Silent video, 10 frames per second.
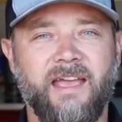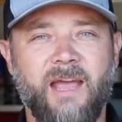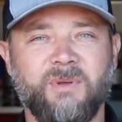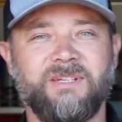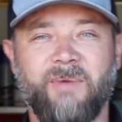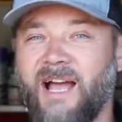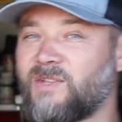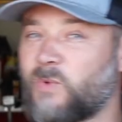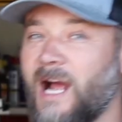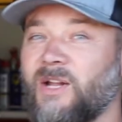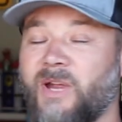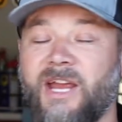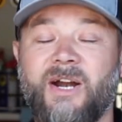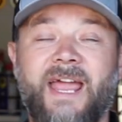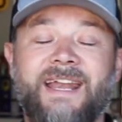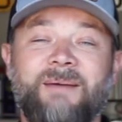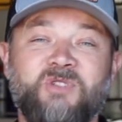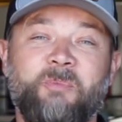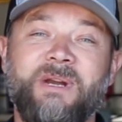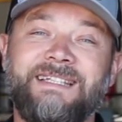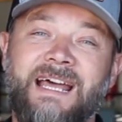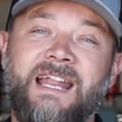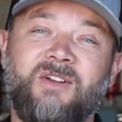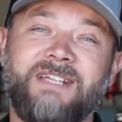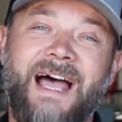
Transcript: Hey, what's up guys, Rado here, and I'm super excited because